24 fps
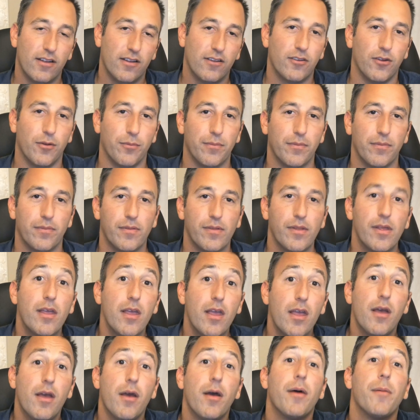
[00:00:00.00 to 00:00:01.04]
So,
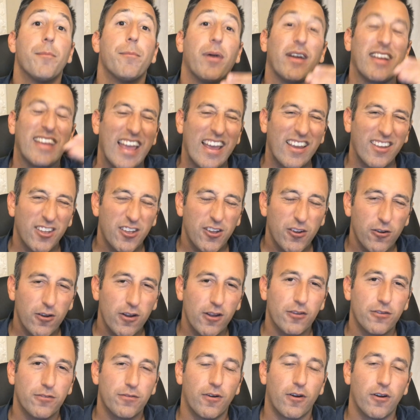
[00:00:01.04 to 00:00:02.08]
but get
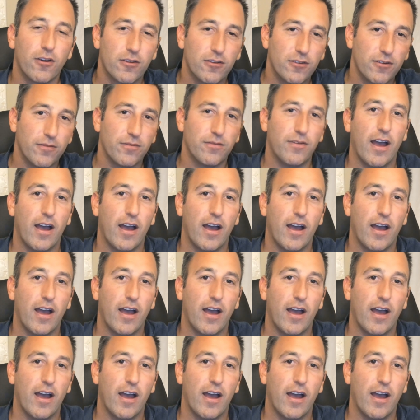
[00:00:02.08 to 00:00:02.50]
curious first,